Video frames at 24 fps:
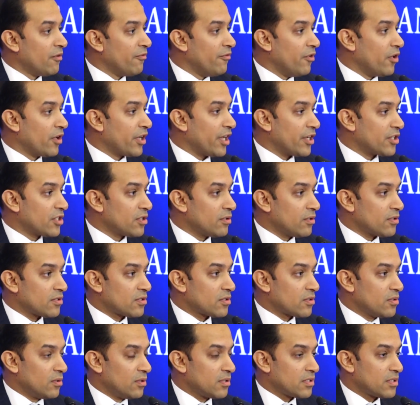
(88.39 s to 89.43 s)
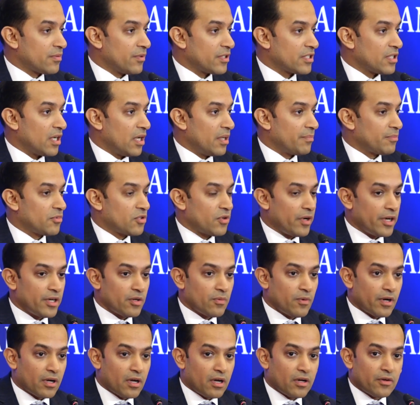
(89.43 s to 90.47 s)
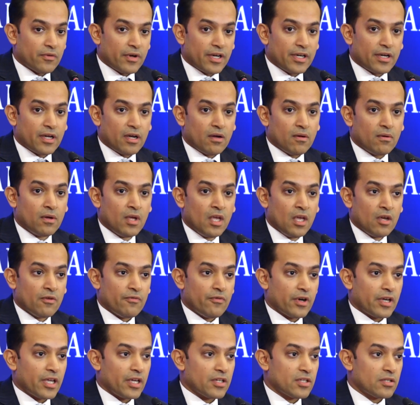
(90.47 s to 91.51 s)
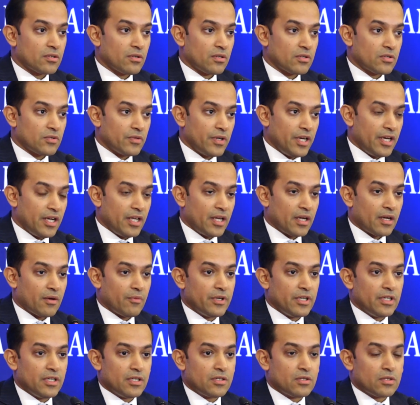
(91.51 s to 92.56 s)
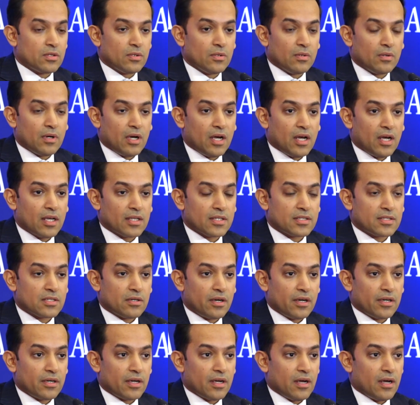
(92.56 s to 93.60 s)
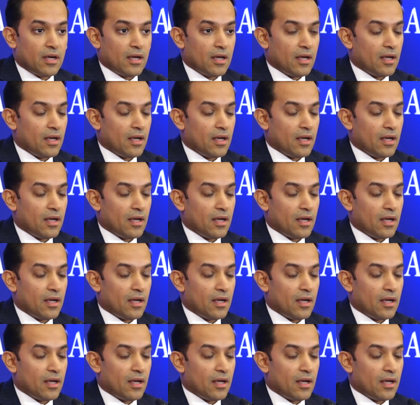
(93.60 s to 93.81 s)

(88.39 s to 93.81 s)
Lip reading: vocational schools, which I'm trying to work on right now, vocational training, we need to start